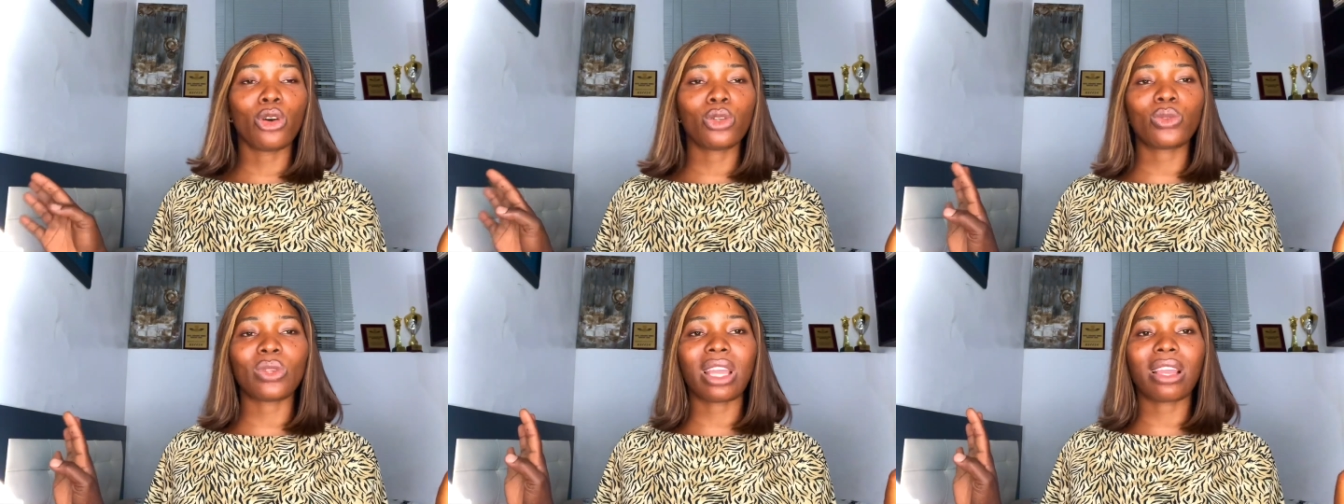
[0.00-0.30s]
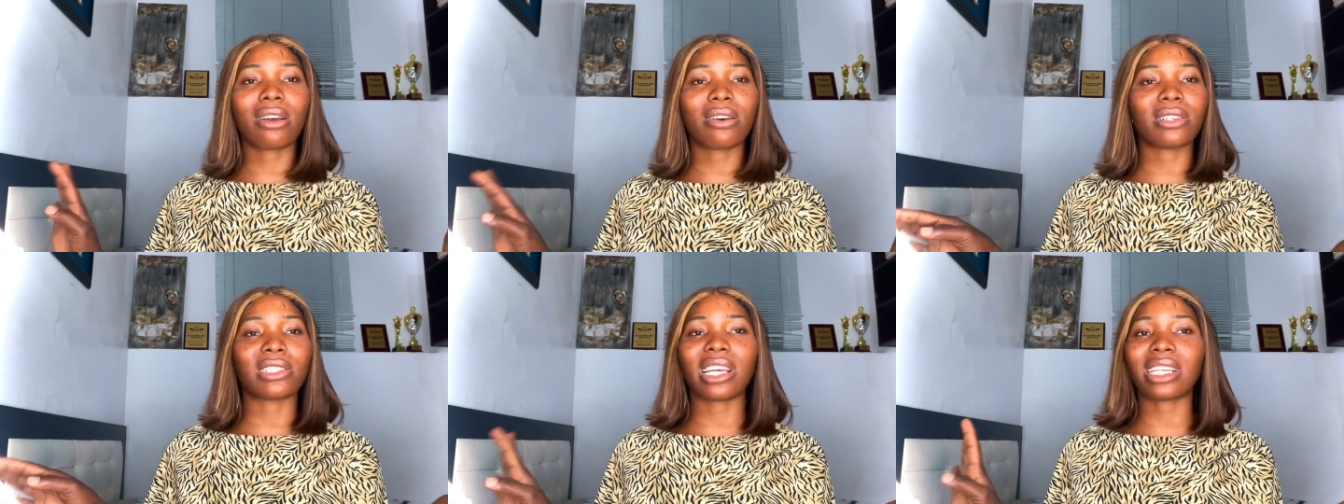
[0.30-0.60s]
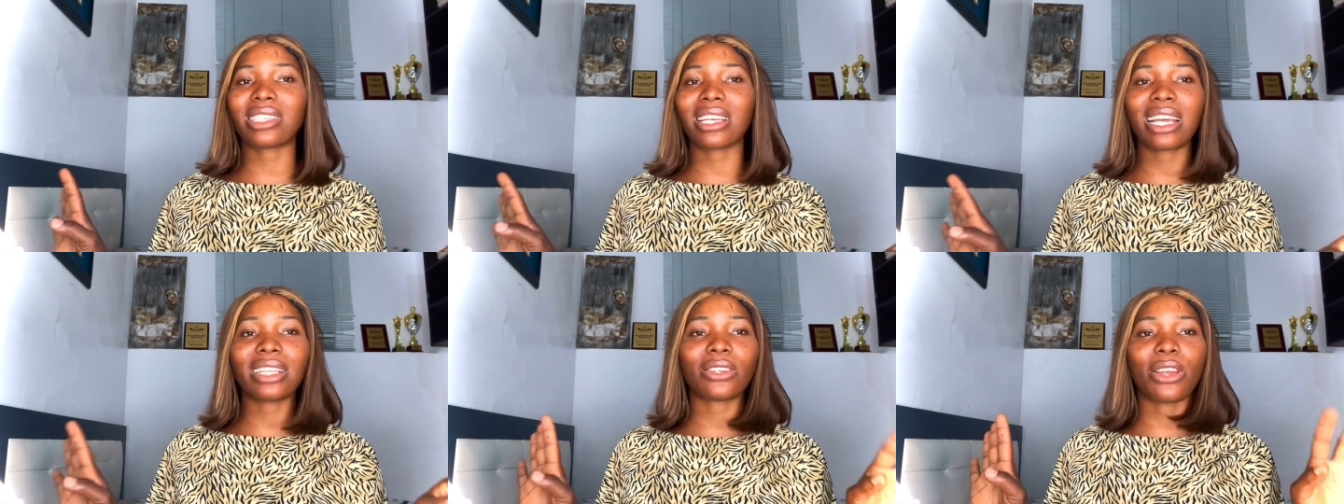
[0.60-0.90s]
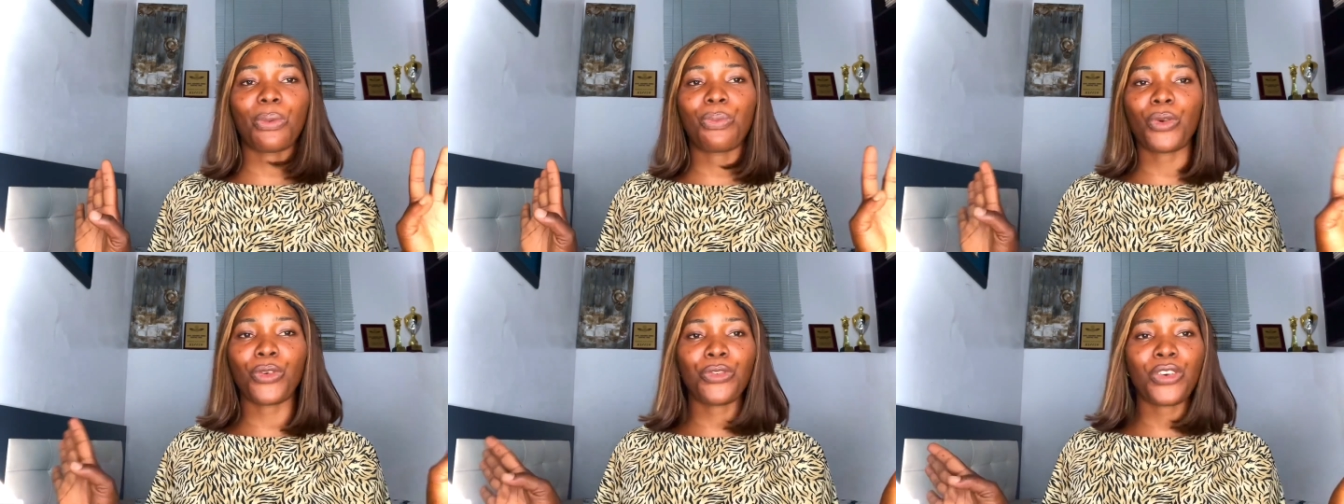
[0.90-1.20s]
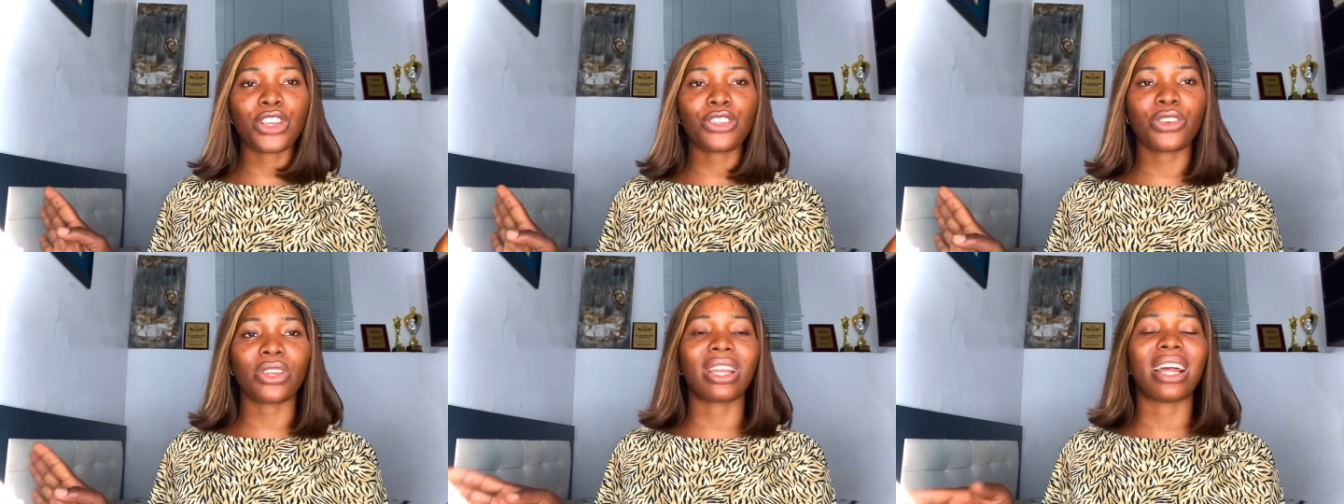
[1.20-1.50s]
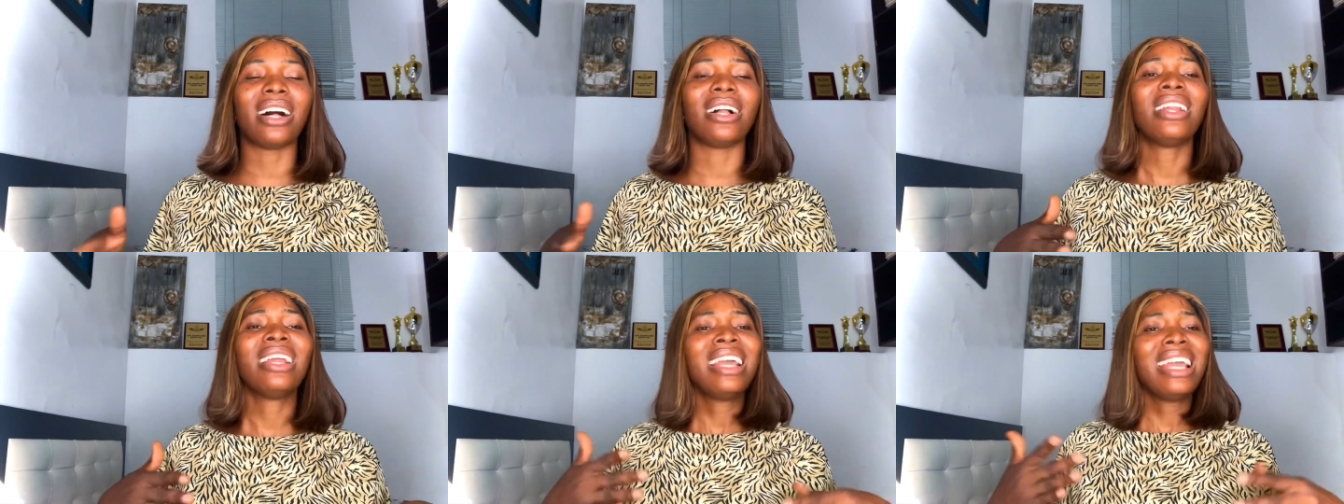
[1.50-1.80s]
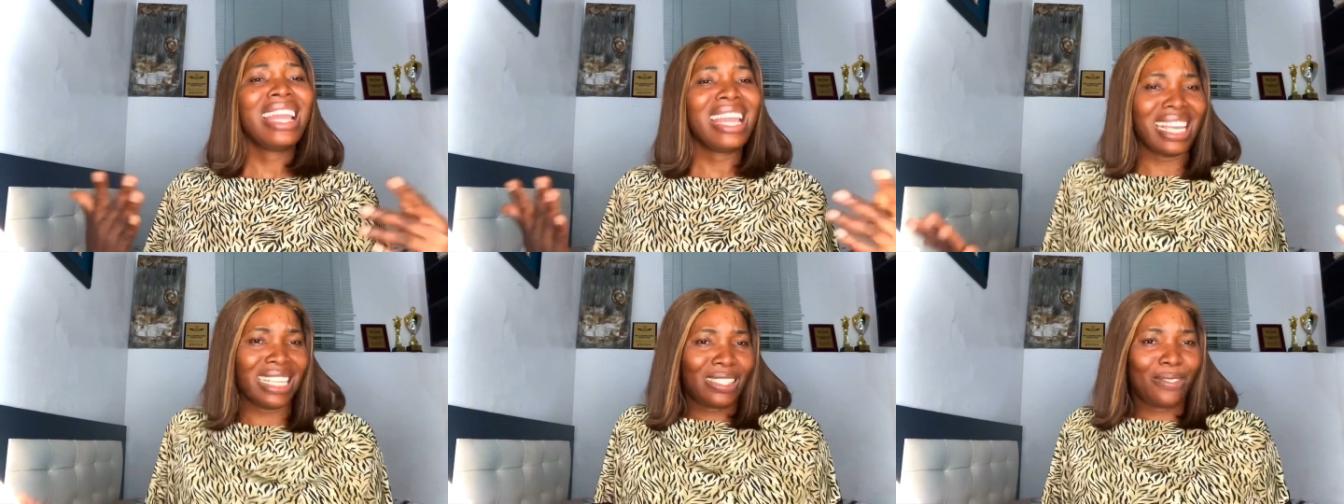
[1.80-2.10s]
go to a consultant or a professional.
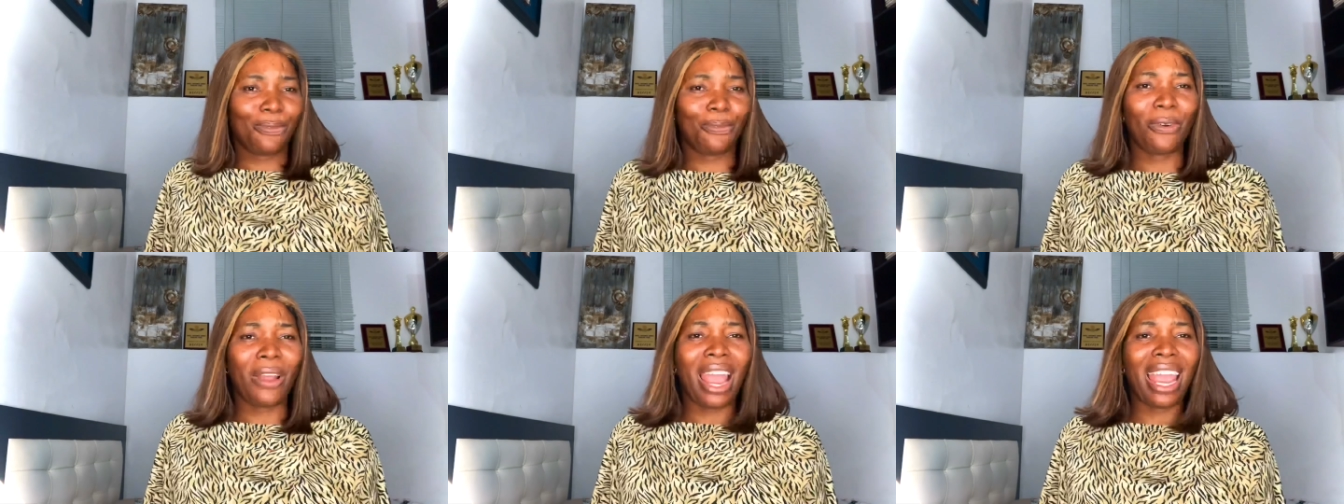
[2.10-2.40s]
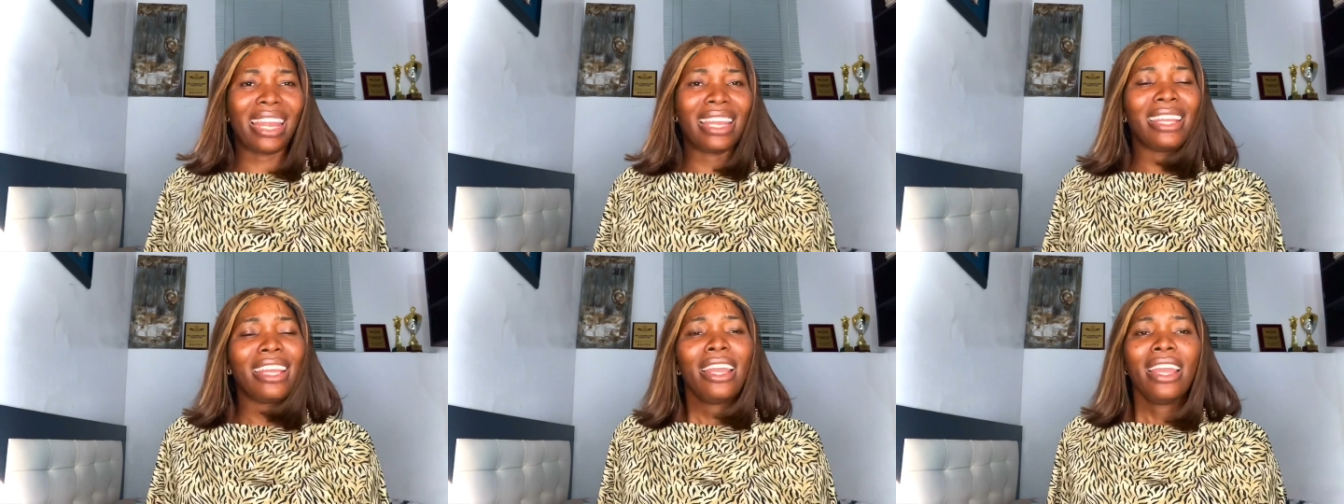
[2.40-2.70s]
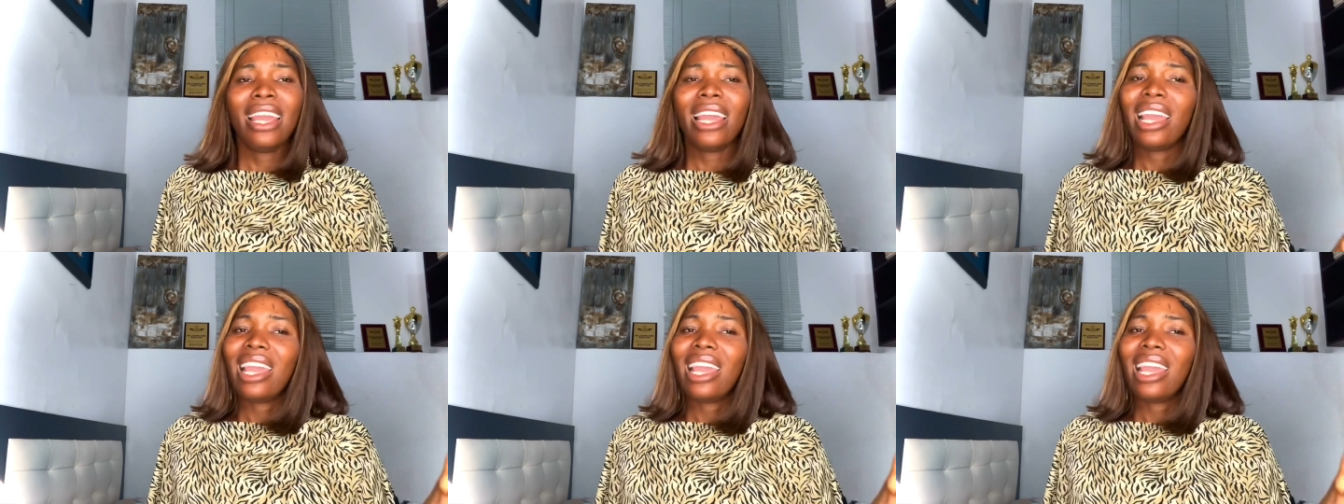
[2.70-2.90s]
It's fine.